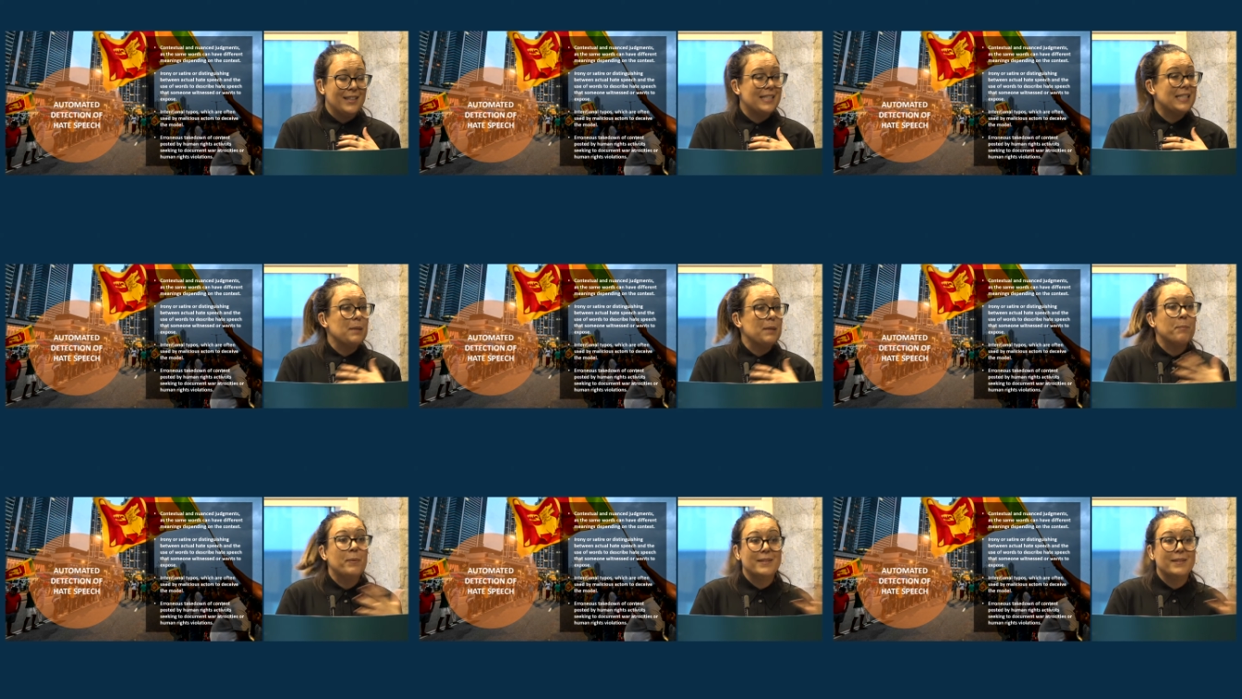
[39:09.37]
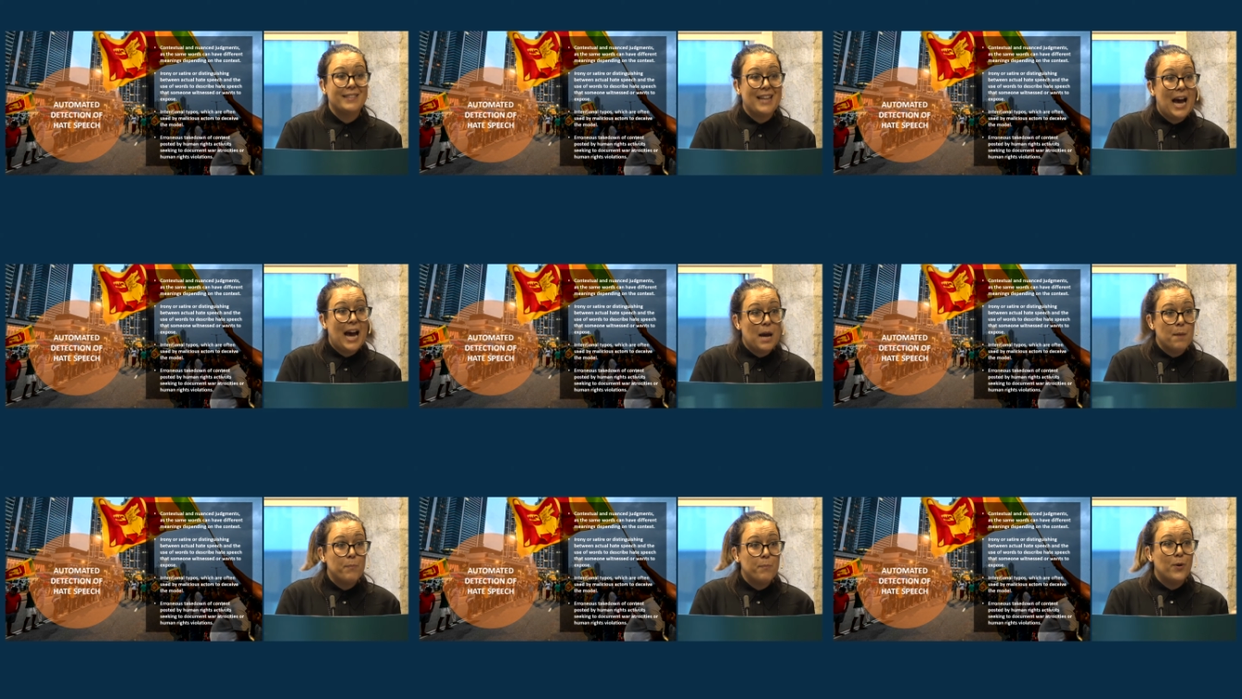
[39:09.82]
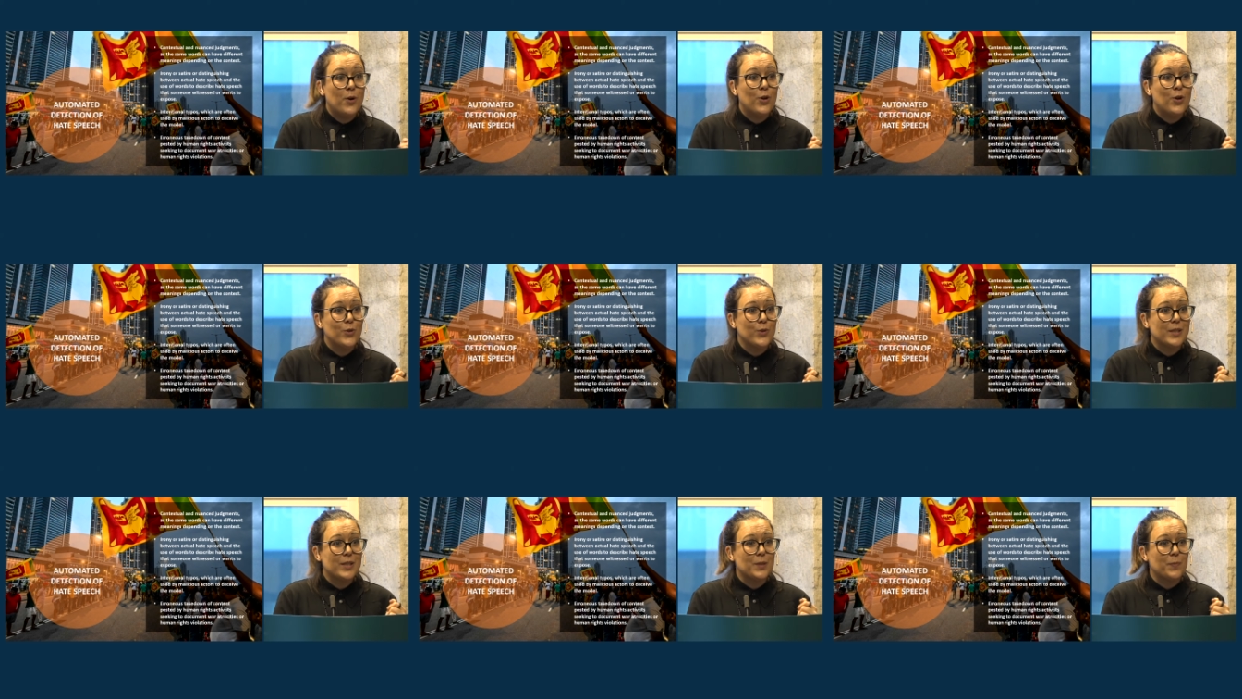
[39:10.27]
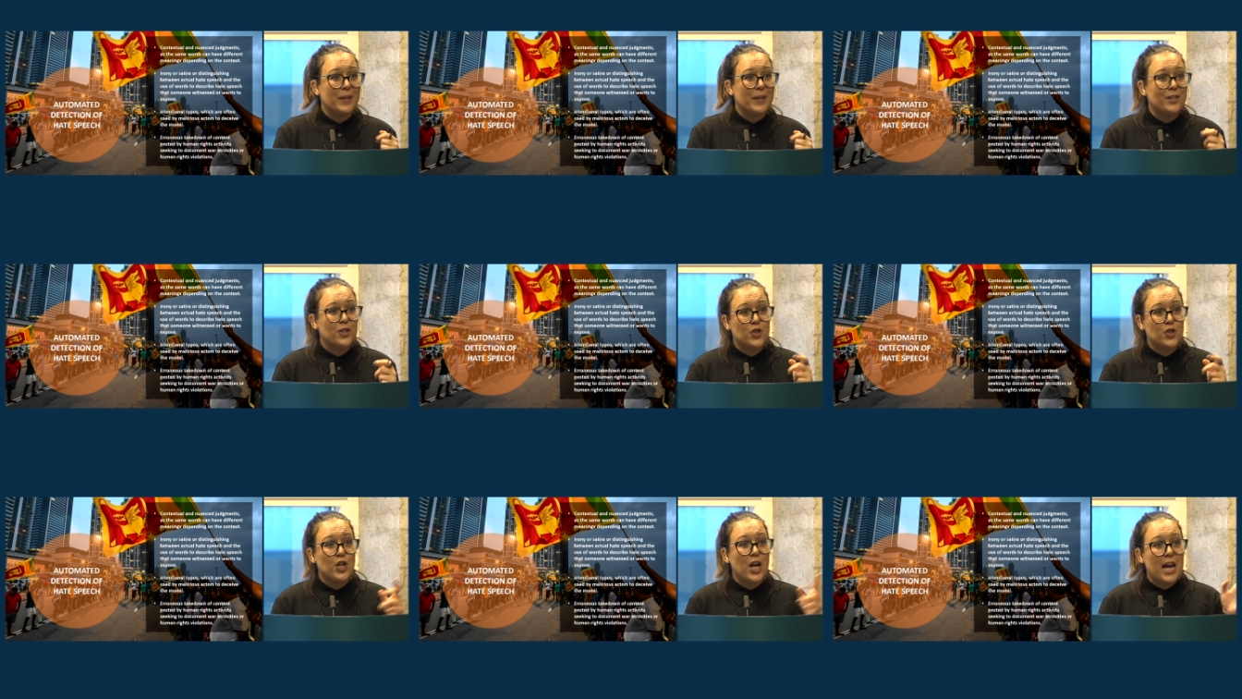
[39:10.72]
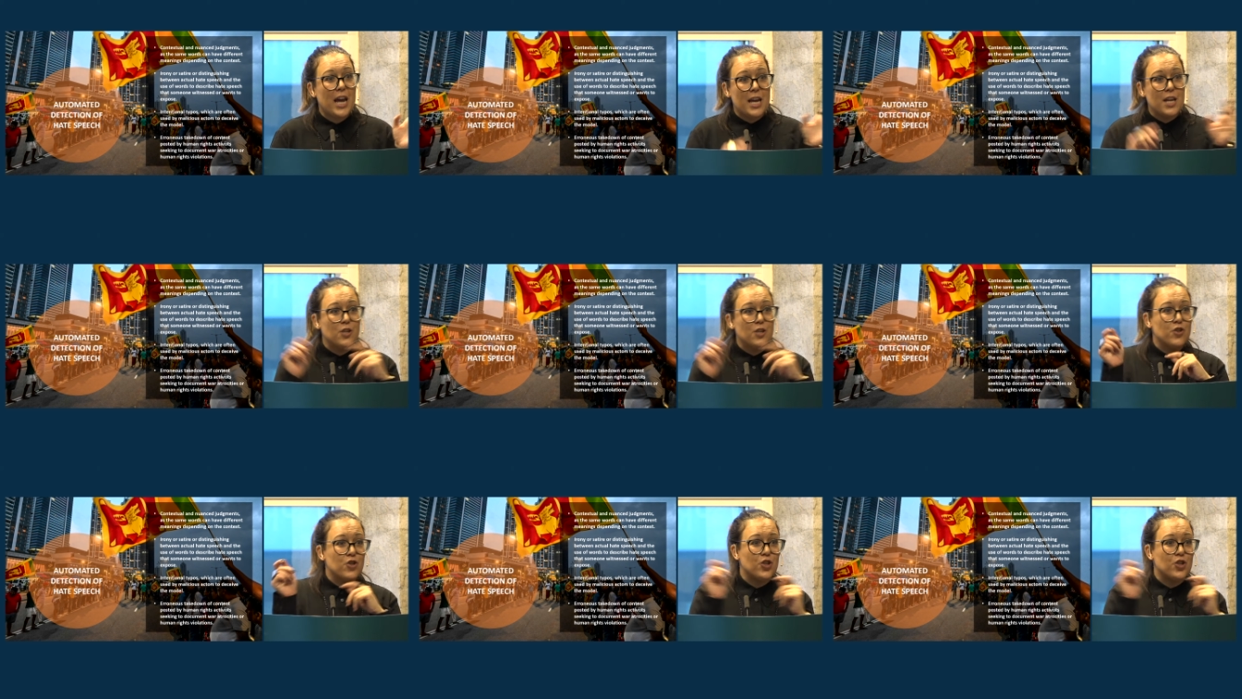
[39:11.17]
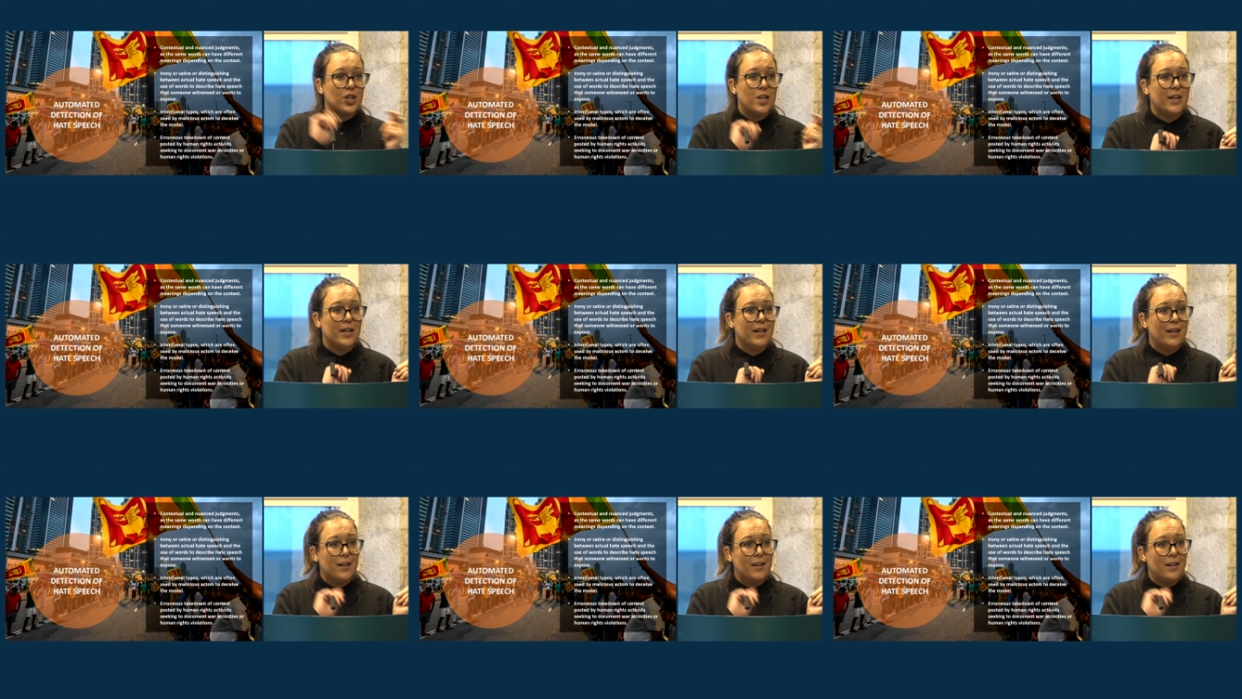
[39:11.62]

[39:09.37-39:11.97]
simple typos, with change uh,